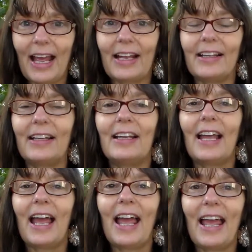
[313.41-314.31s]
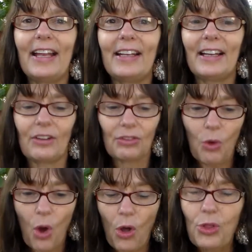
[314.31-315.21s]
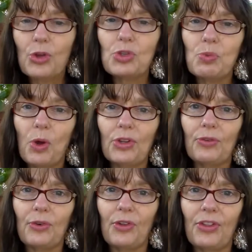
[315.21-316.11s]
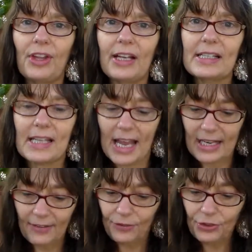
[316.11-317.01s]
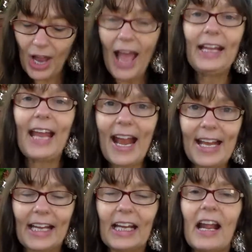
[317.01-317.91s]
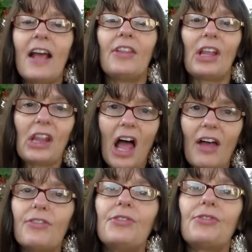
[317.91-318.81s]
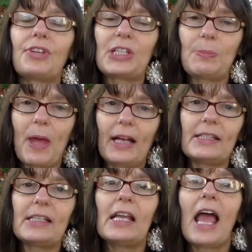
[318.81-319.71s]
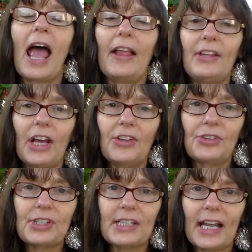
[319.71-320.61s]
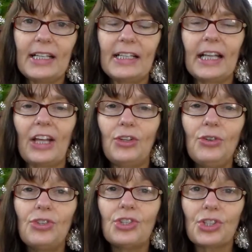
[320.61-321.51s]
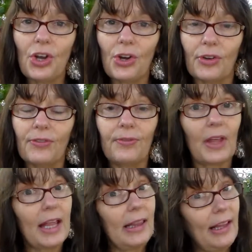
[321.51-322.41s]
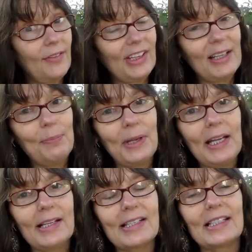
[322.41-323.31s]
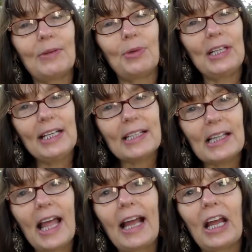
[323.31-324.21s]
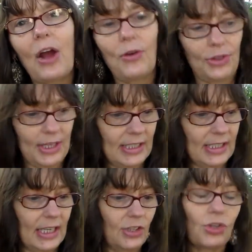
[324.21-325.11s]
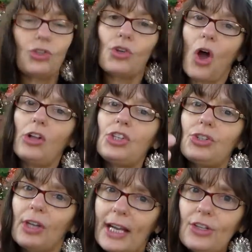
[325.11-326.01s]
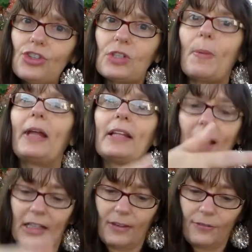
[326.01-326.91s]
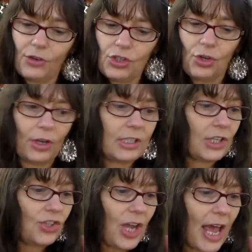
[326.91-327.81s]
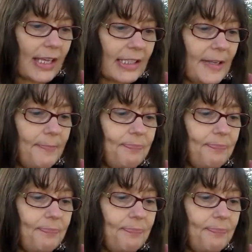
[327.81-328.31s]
and and all those wonderful things. And if you're not getting the love and respect and the understanding that you deserve and living in peace, then we need to let go of these things. So talk to your angels about that, like the first card suggests.